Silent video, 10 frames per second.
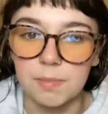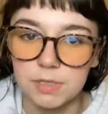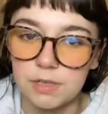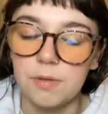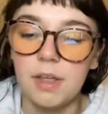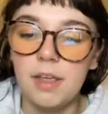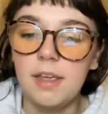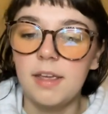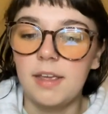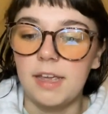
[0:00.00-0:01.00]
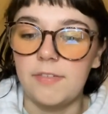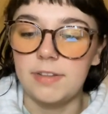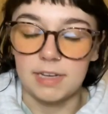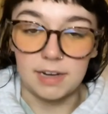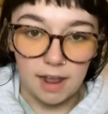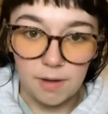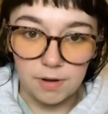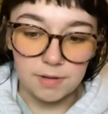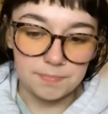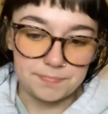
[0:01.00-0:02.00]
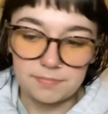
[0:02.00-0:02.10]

too. If it's an hour,